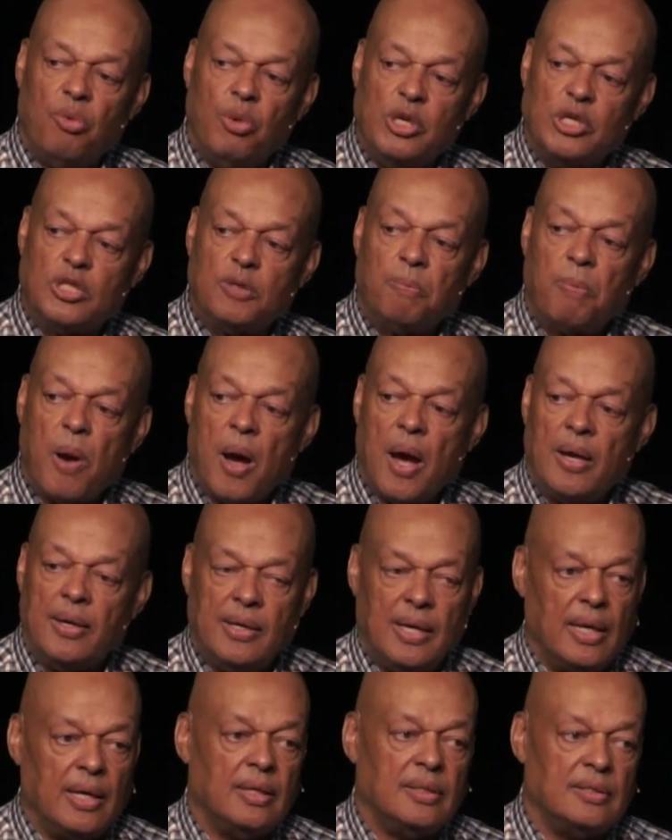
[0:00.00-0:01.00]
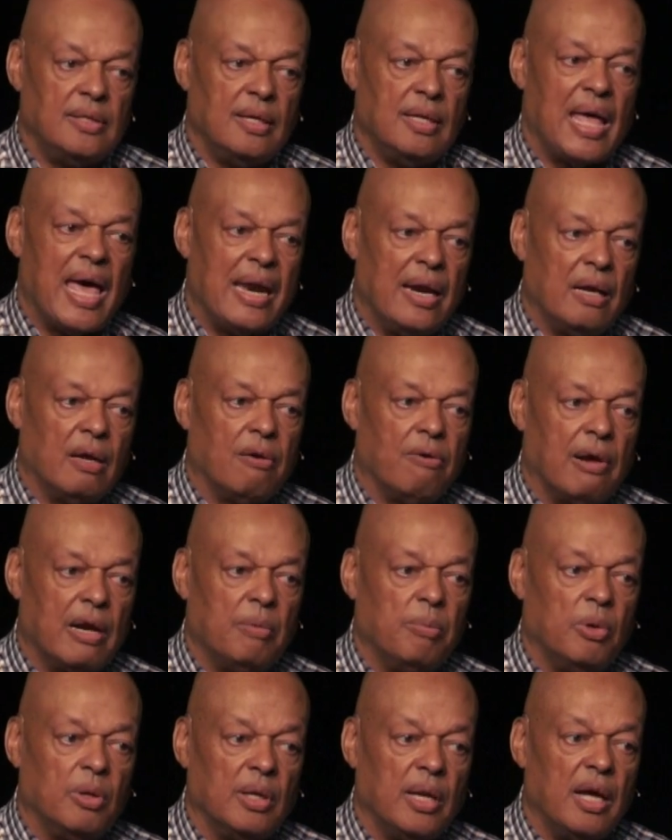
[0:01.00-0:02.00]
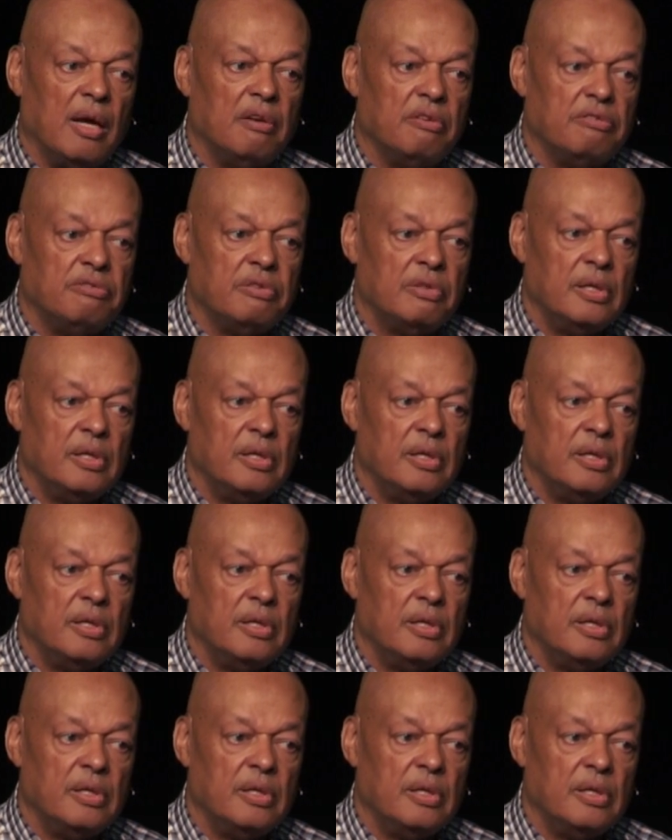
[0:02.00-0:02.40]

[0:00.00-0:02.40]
responding to that incredible love.